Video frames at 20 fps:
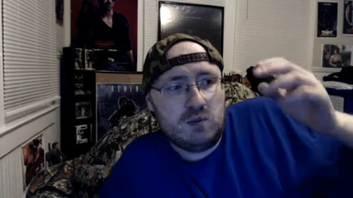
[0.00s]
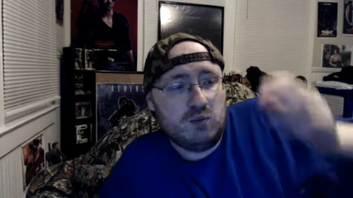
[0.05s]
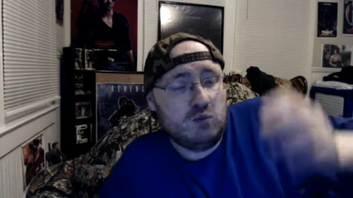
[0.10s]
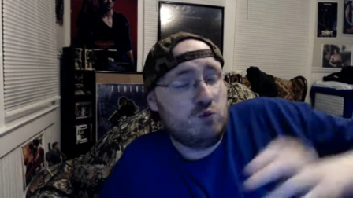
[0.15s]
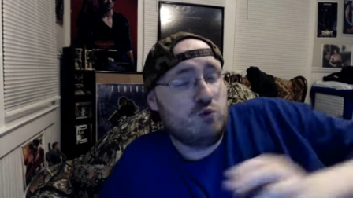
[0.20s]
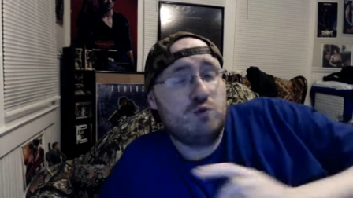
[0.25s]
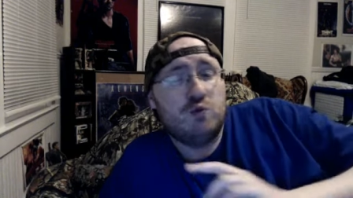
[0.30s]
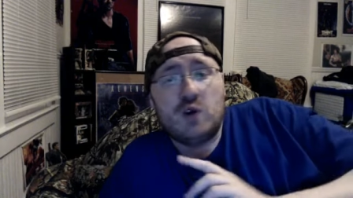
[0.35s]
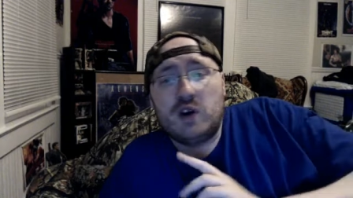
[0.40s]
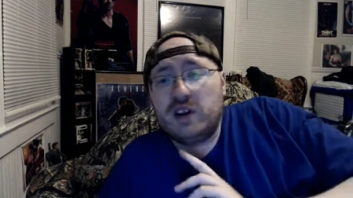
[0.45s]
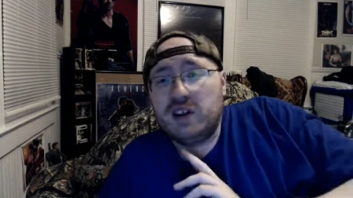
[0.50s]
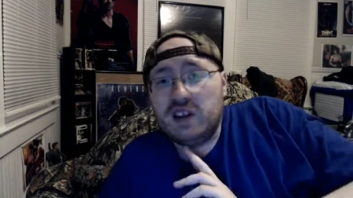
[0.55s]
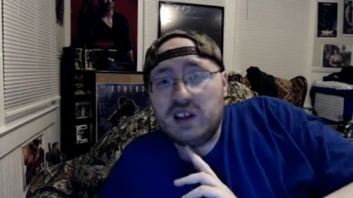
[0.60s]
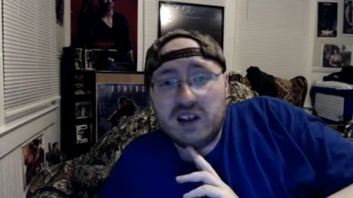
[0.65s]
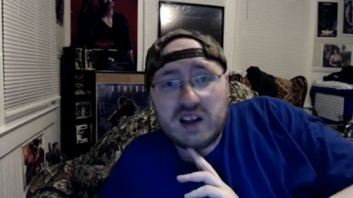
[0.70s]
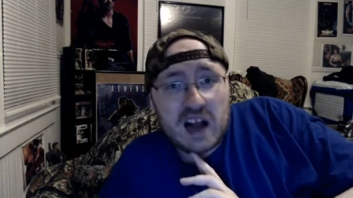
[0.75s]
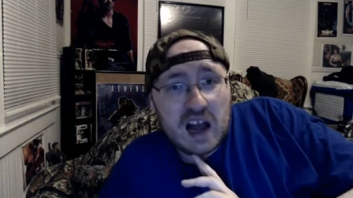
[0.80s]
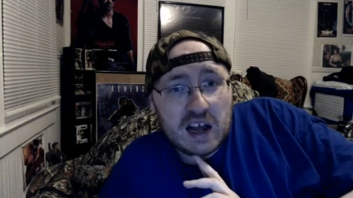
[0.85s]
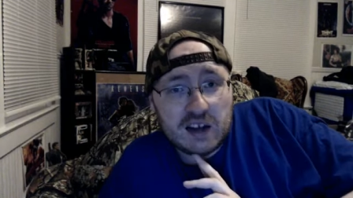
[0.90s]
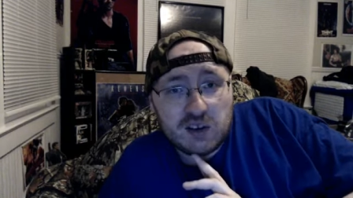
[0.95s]
ready to
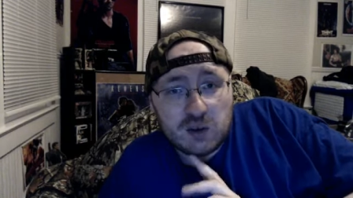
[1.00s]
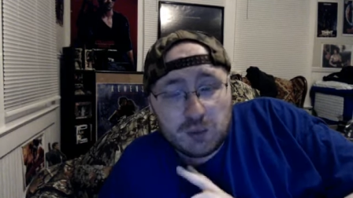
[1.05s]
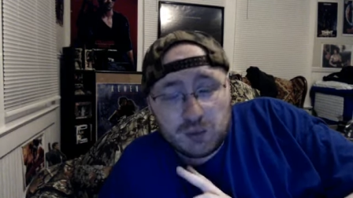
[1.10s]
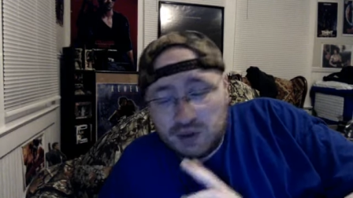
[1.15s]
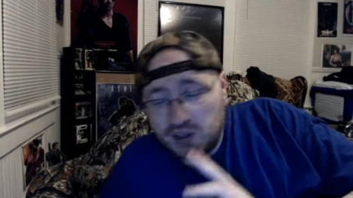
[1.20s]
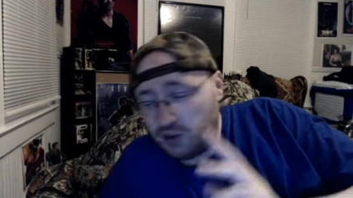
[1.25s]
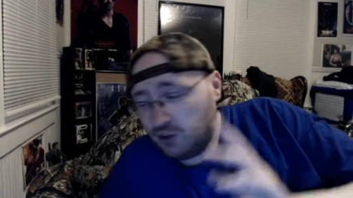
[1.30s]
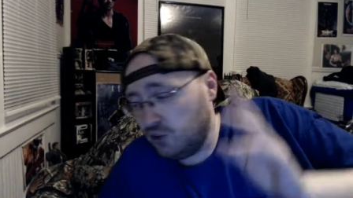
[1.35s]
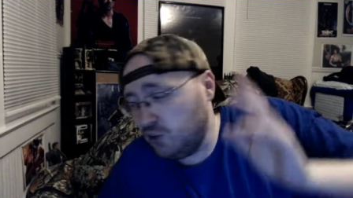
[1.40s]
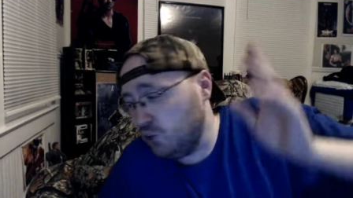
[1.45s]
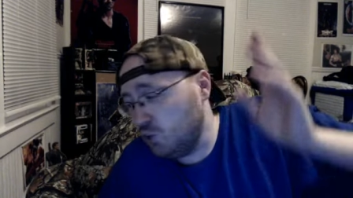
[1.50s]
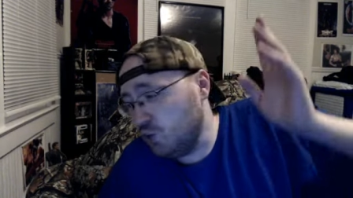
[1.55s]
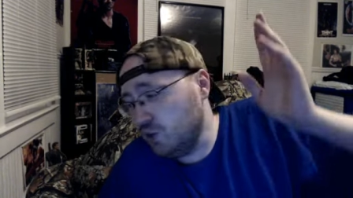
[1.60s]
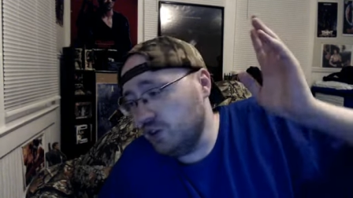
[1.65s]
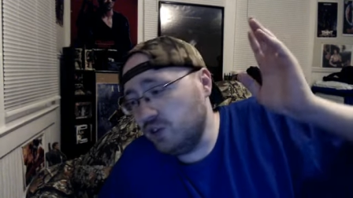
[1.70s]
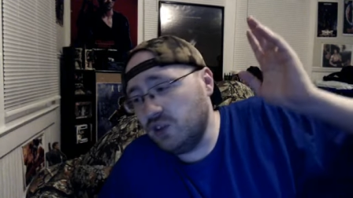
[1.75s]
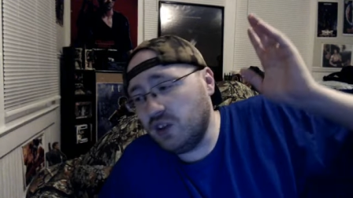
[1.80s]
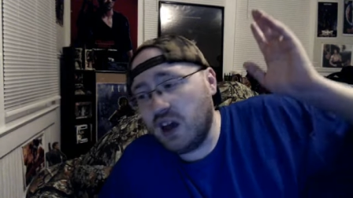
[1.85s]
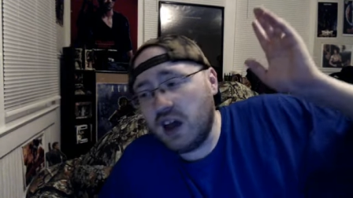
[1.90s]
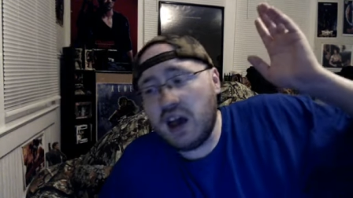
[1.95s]
contemplate
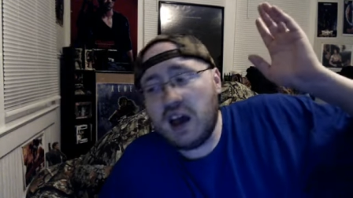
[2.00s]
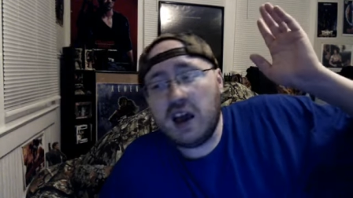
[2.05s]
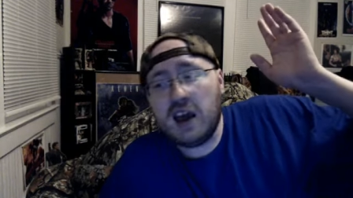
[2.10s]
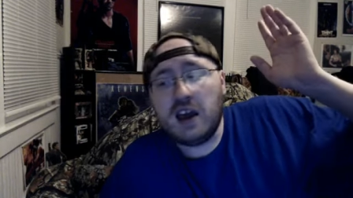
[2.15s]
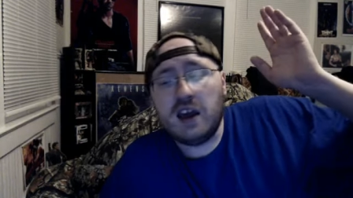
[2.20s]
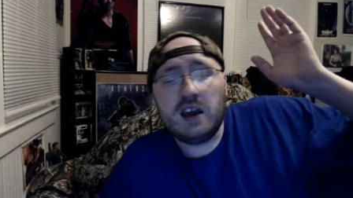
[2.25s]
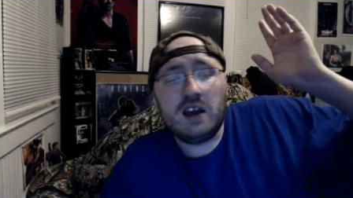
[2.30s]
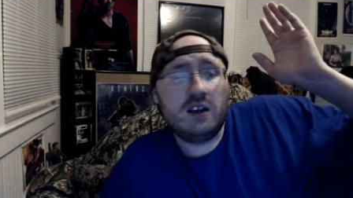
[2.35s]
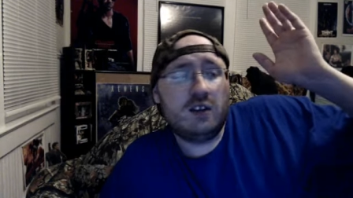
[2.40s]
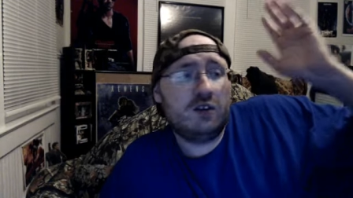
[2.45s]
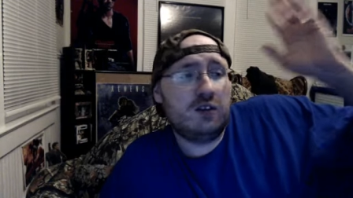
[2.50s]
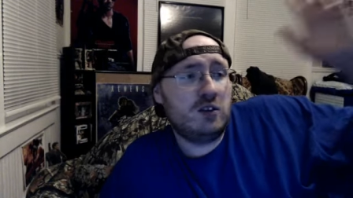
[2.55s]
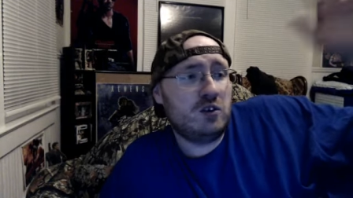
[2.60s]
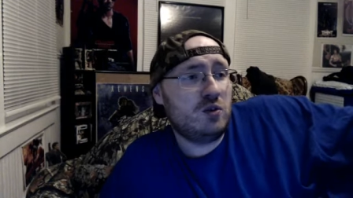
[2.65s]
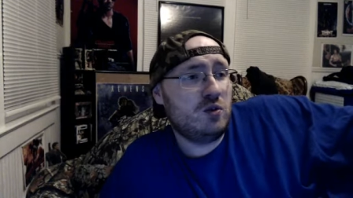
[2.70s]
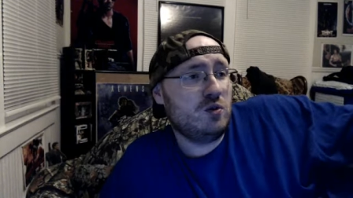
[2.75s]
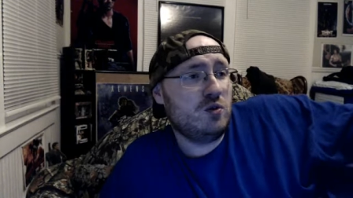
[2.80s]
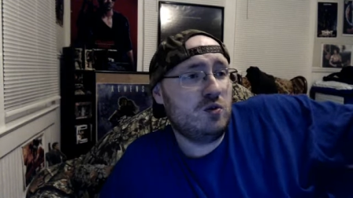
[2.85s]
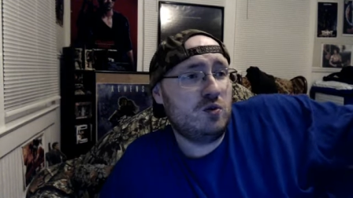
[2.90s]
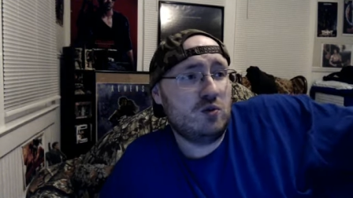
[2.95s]
suicide,
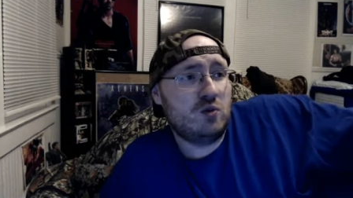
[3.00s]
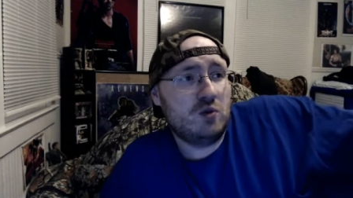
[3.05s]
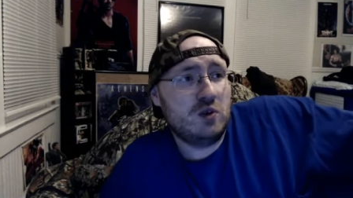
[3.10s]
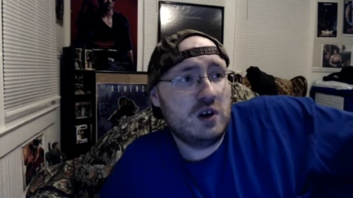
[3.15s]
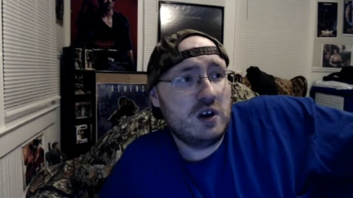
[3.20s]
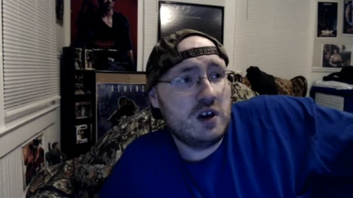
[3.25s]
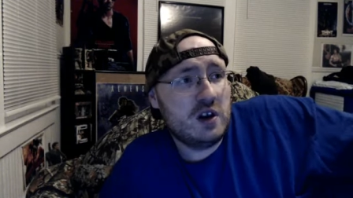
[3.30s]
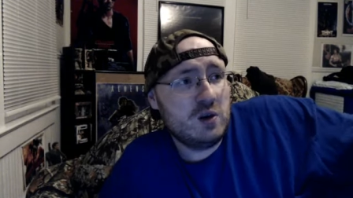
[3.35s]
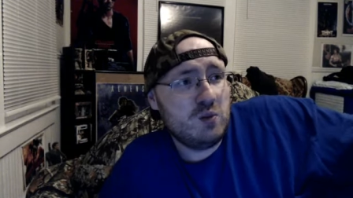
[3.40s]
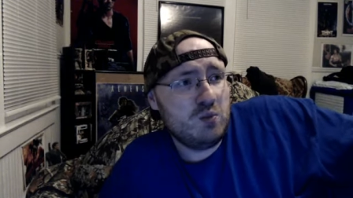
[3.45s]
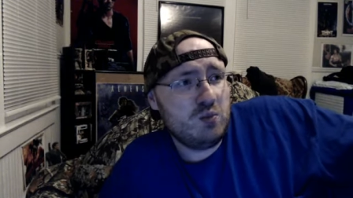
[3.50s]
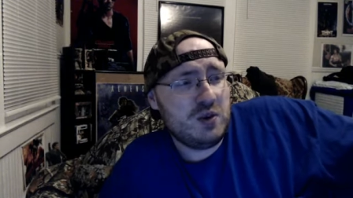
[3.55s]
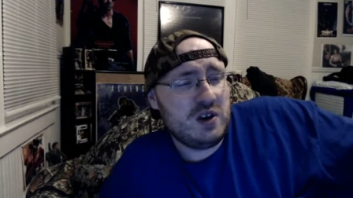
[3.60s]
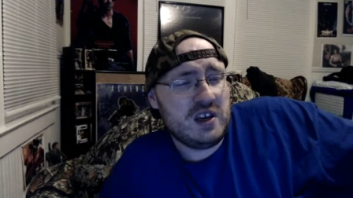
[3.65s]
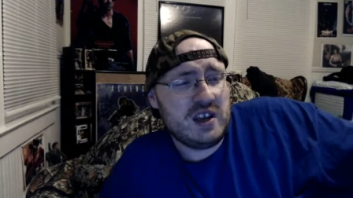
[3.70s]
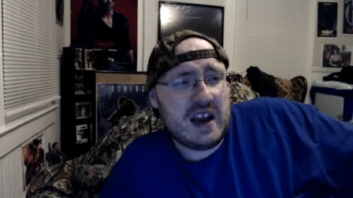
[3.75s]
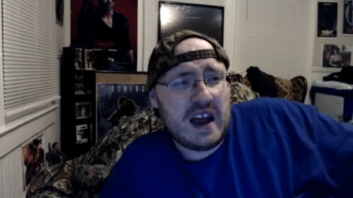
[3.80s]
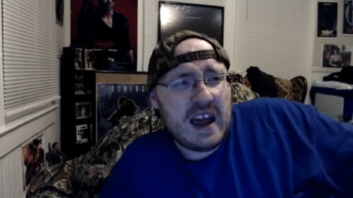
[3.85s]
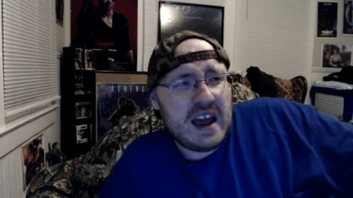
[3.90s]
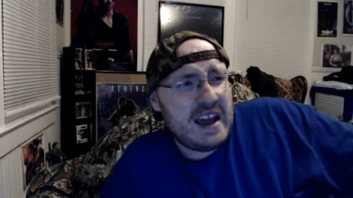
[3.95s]
to
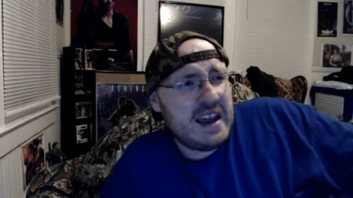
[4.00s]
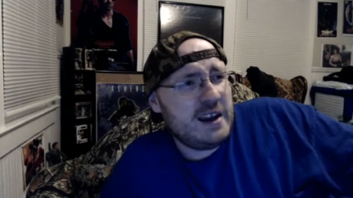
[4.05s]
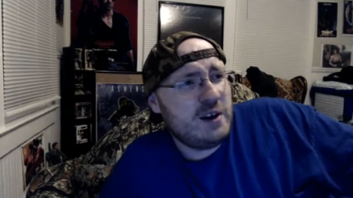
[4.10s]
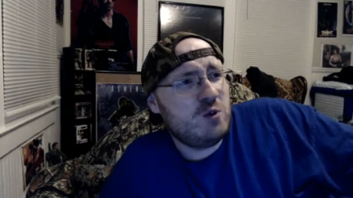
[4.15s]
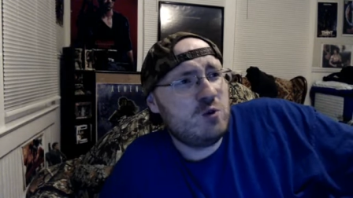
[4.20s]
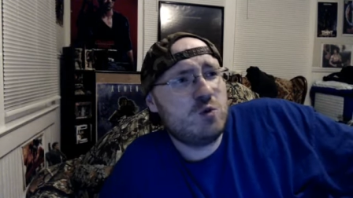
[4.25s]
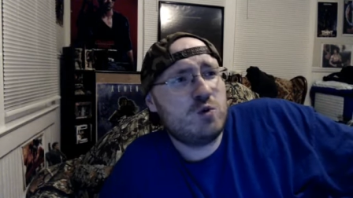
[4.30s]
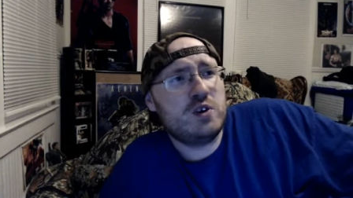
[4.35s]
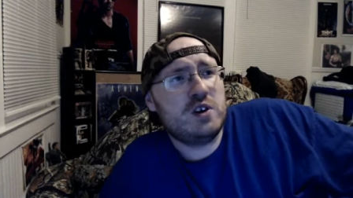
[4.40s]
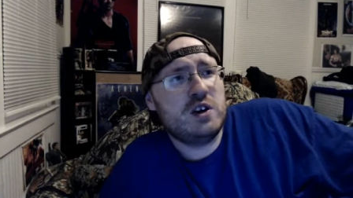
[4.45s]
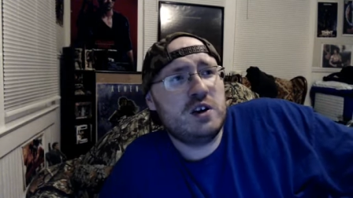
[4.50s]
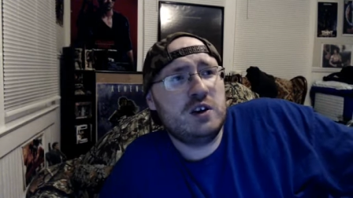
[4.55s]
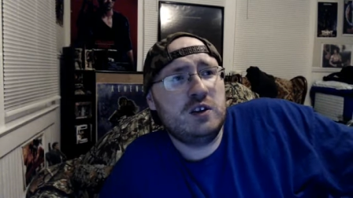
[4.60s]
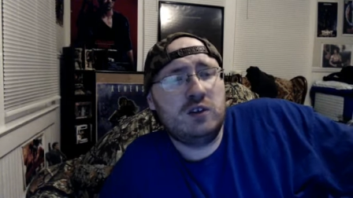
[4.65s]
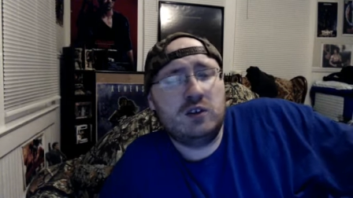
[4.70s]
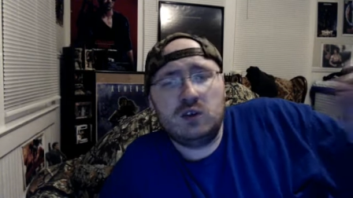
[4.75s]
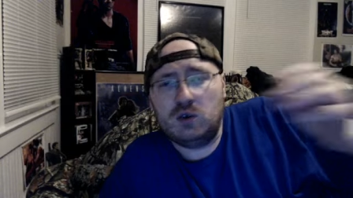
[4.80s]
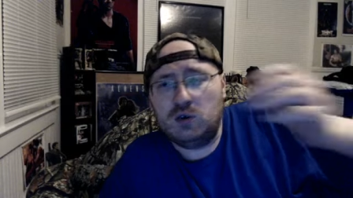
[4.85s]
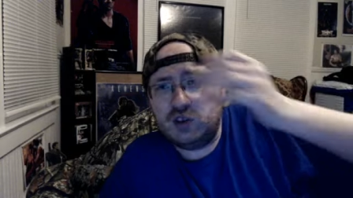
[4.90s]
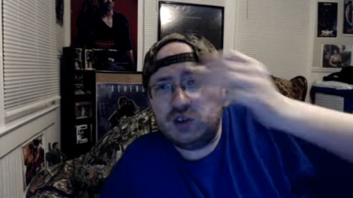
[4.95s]
being angry,
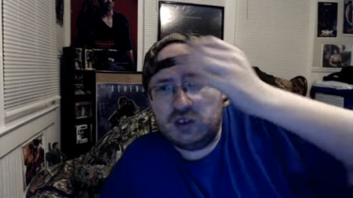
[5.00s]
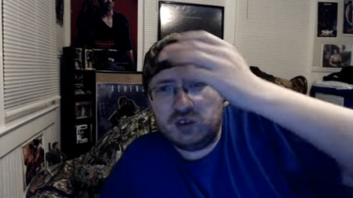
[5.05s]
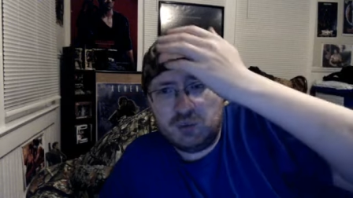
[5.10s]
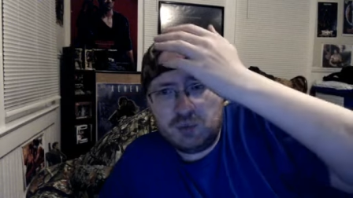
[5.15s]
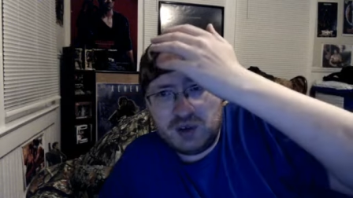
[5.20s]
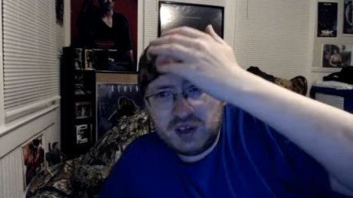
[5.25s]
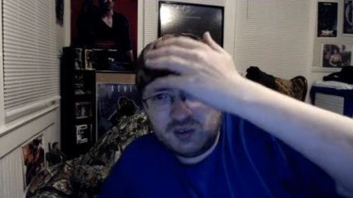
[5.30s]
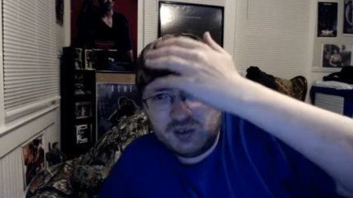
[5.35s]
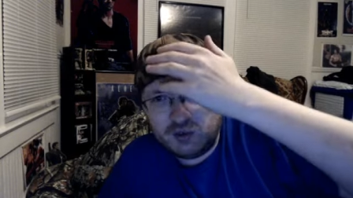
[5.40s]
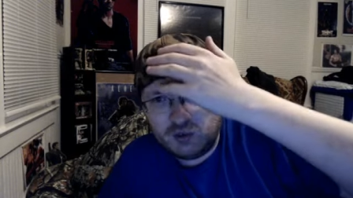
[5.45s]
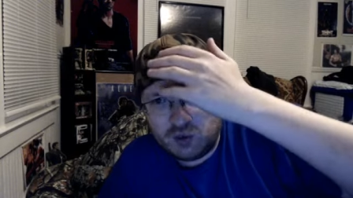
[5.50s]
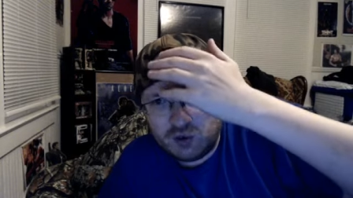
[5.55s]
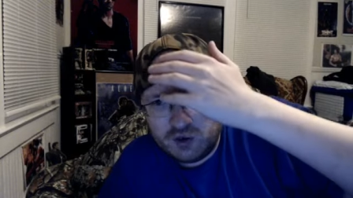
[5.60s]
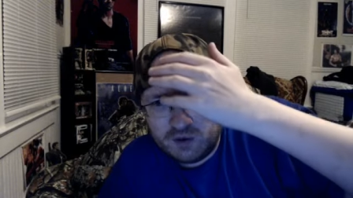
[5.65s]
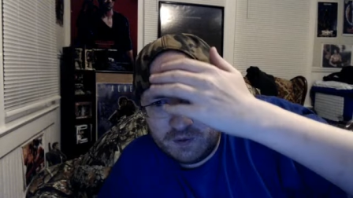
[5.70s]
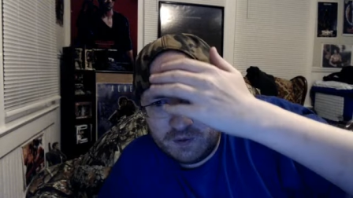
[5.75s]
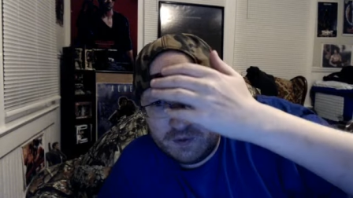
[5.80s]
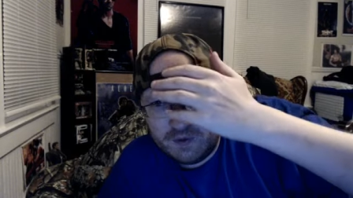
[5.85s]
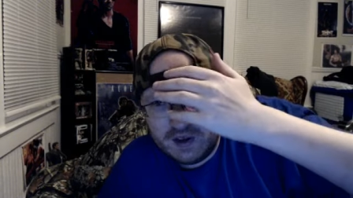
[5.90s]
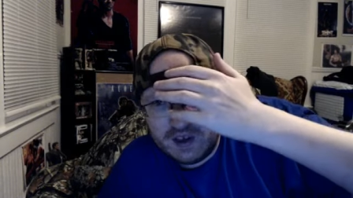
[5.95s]
to just being sort
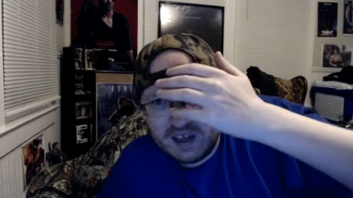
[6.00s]
of